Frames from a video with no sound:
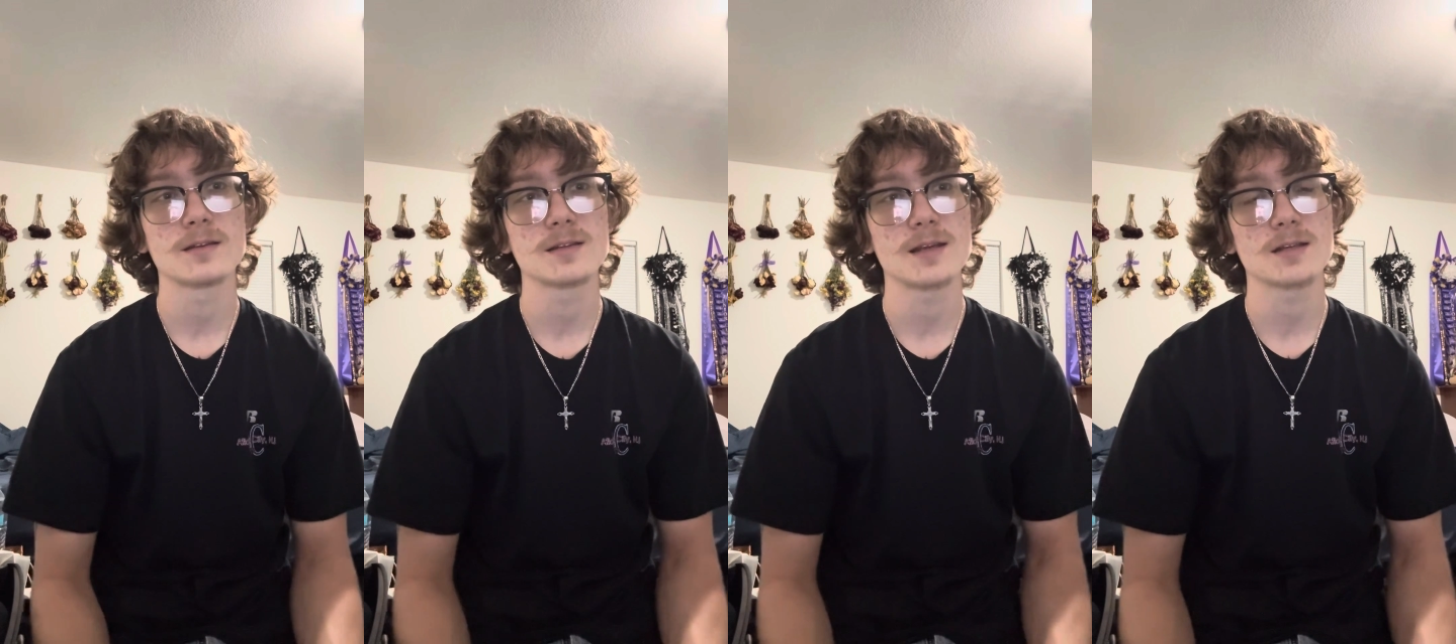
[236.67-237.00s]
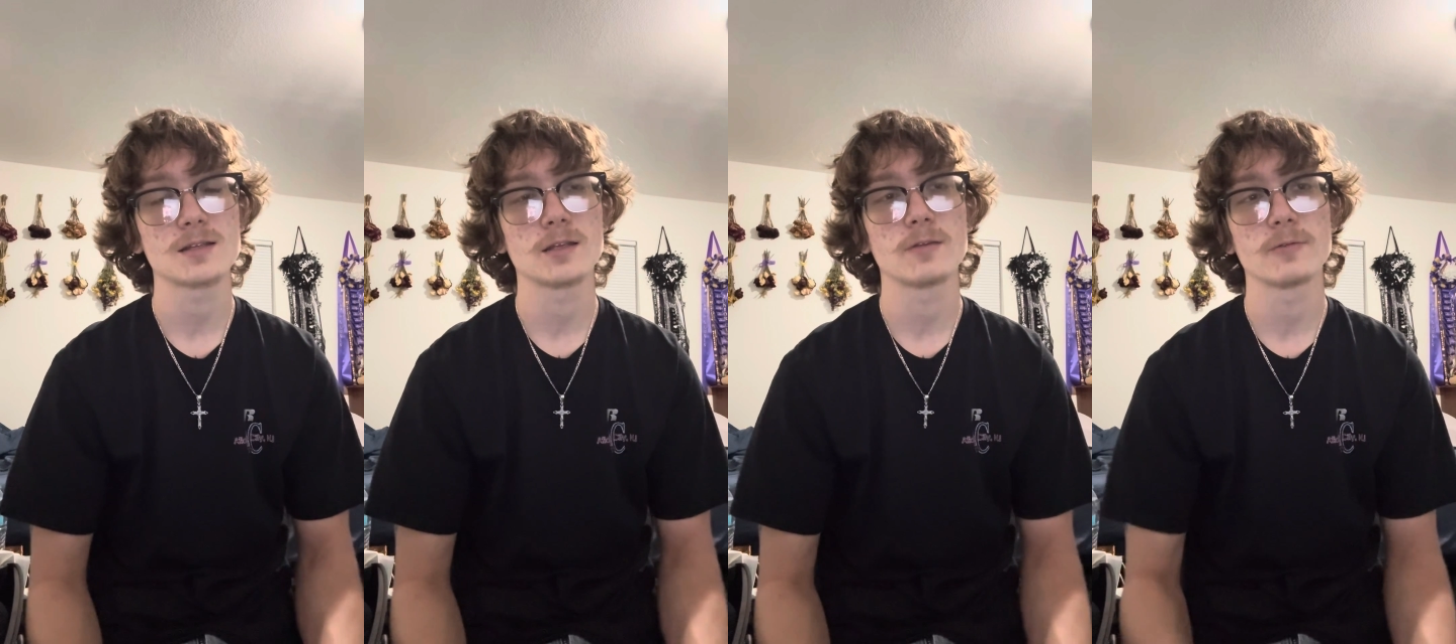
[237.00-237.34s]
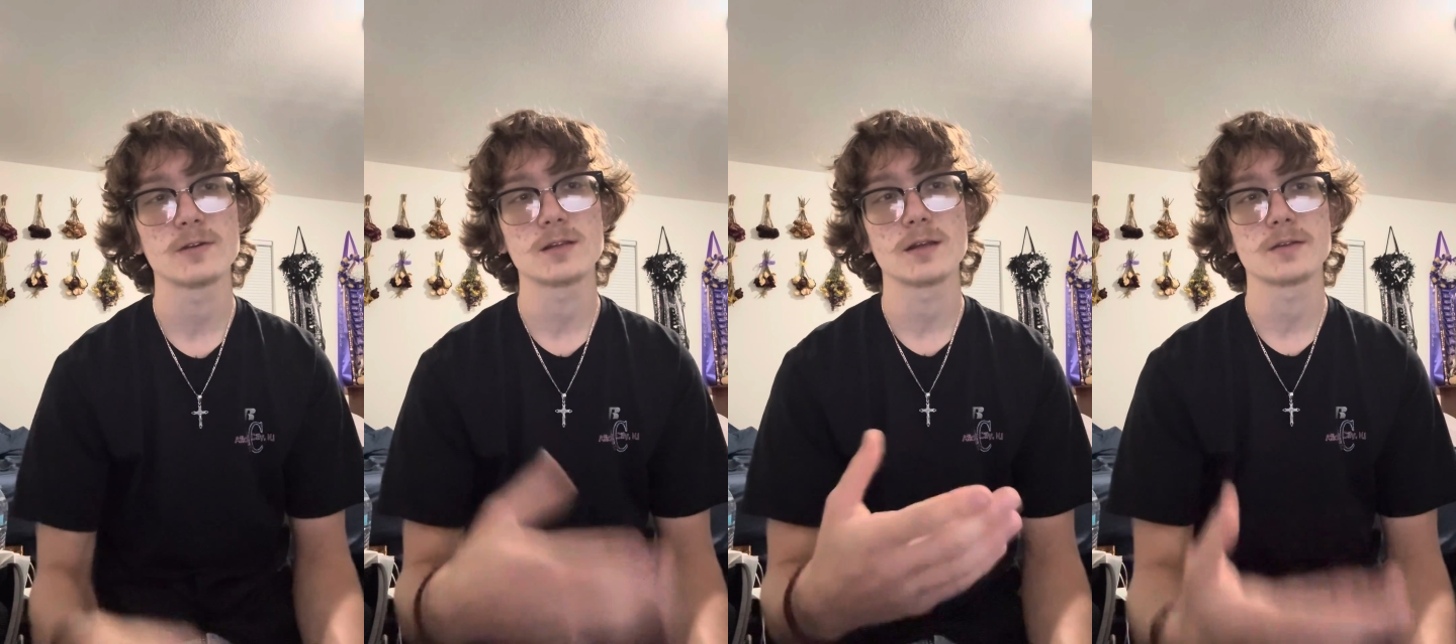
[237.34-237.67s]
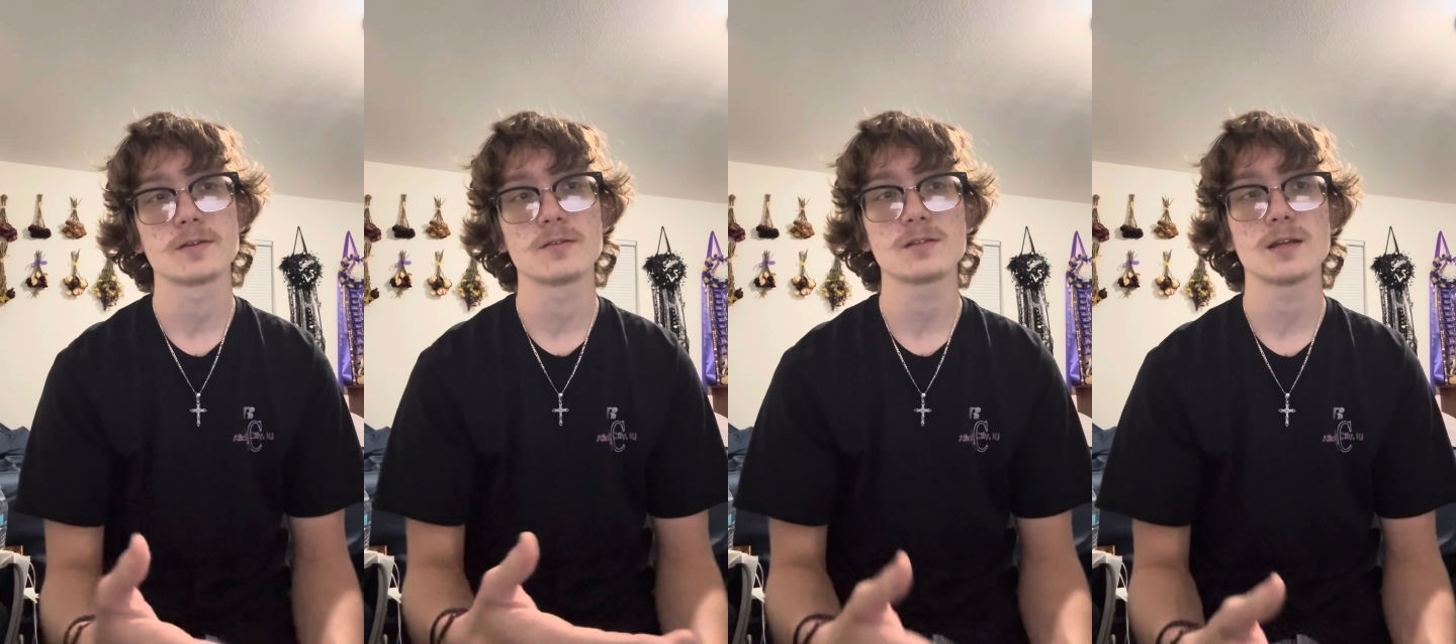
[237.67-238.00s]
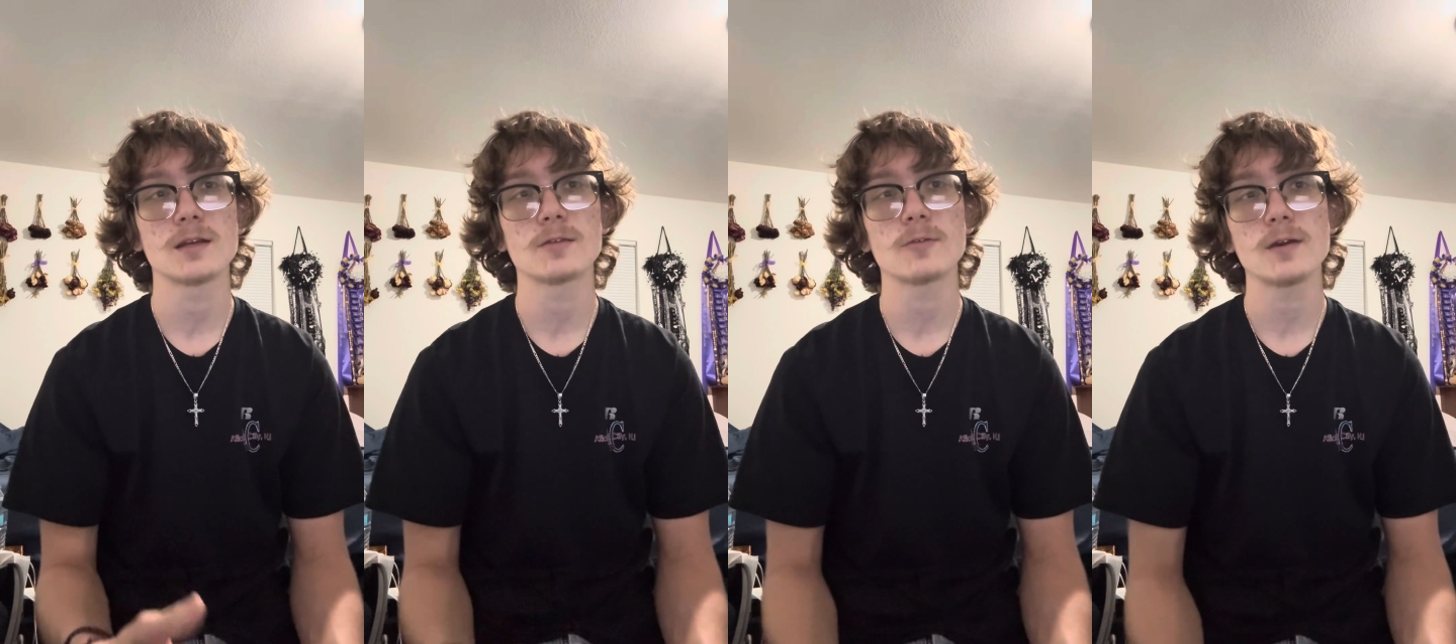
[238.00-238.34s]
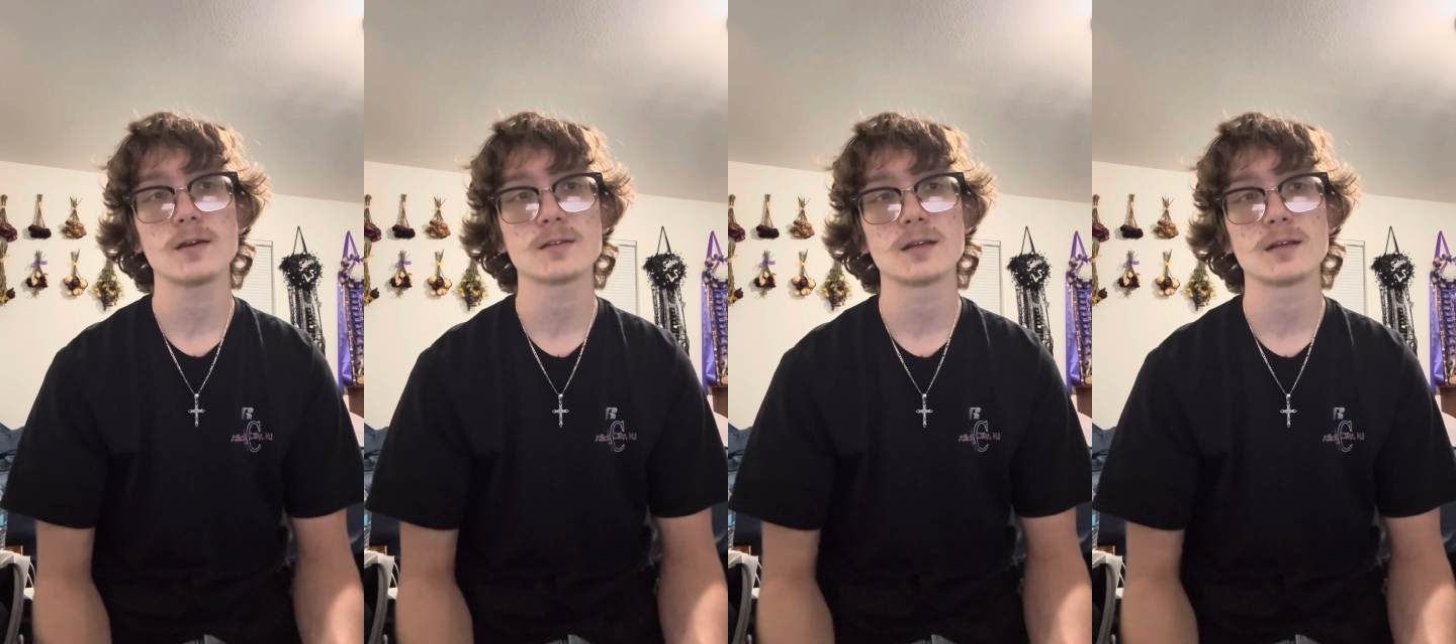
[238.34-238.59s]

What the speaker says: is actually the reason I chose anthrax.